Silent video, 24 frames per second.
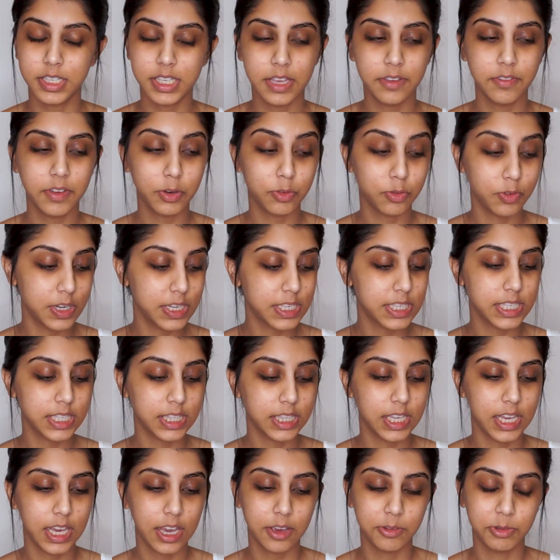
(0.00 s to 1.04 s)
Even
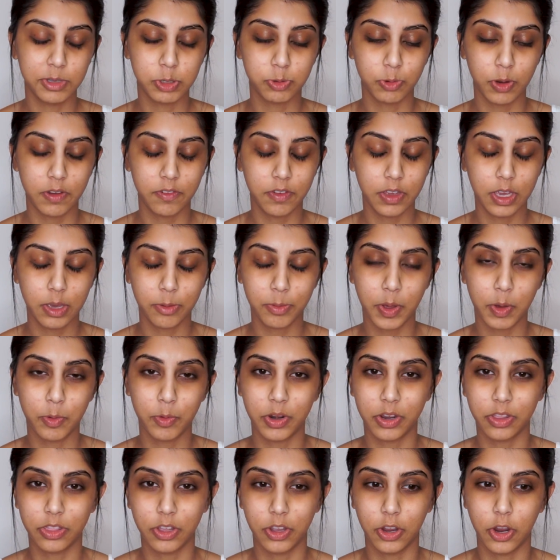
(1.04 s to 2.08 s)
recently I was raving about
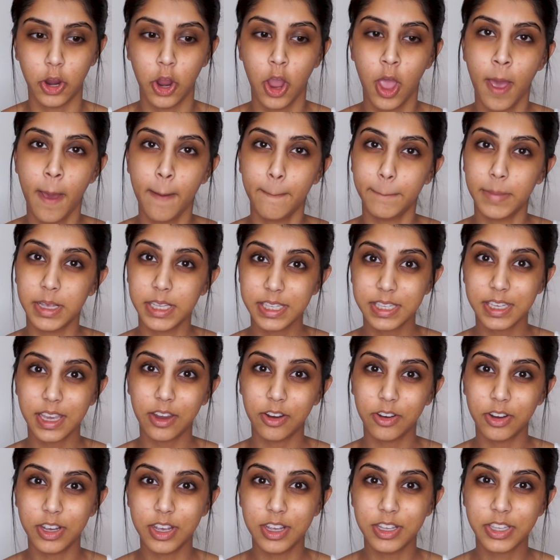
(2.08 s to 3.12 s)
one of their
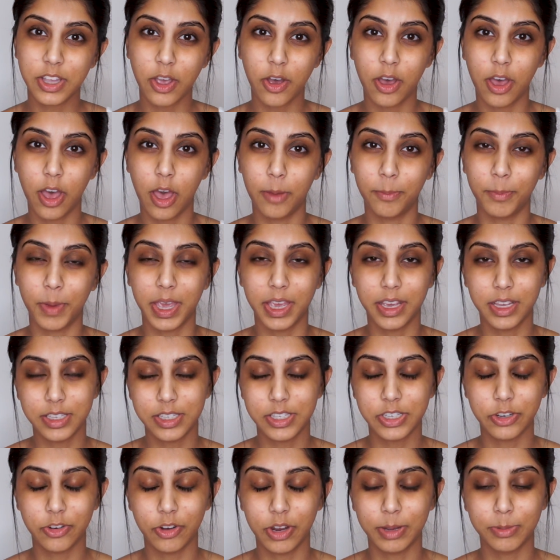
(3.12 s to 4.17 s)
mascaras on my
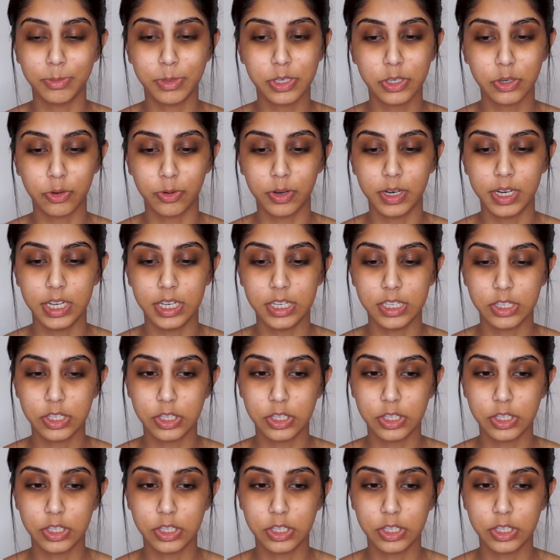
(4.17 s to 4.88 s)
Instagram story.